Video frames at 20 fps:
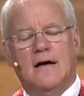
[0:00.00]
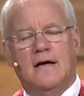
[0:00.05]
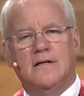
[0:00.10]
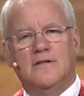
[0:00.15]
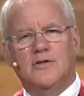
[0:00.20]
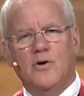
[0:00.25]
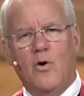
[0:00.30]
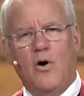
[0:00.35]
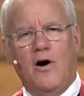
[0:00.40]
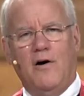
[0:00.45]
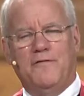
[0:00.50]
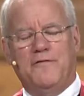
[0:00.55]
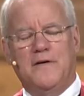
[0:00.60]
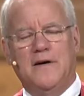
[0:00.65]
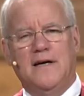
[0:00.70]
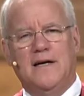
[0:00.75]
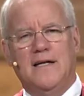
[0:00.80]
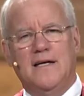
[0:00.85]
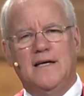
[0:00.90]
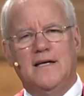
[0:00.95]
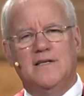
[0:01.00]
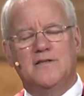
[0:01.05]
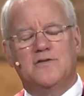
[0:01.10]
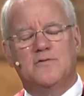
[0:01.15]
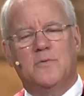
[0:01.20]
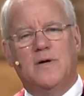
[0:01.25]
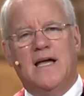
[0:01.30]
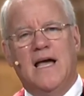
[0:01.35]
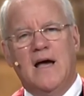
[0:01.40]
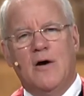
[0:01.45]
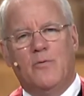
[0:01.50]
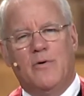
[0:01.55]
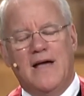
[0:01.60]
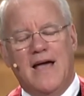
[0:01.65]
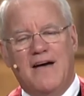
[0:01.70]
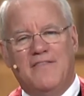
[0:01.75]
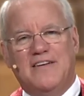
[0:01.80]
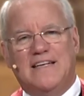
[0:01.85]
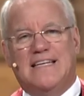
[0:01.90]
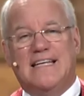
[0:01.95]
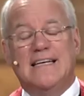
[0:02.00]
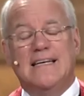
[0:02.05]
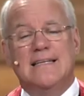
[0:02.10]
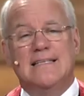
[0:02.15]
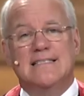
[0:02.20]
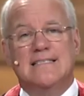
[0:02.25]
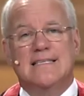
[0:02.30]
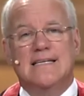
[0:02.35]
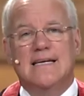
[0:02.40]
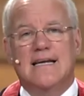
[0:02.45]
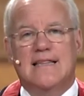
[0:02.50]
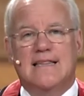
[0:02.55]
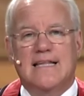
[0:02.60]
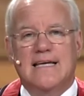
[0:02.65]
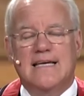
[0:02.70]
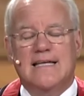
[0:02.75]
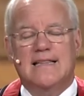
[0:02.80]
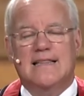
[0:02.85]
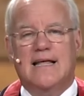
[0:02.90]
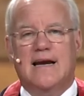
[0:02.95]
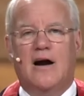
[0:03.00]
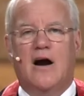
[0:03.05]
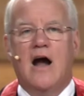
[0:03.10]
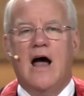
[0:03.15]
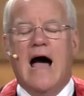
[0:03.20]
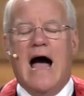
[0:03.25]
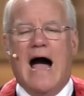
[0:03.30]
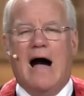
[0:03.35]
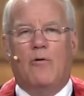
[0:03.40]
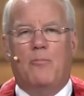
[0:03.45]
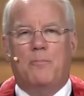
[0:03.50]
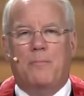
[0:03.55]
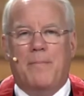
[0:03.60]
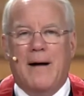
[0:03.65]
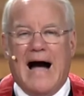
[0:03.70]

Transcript: So often it is. We, we have a tendency to think that our, our,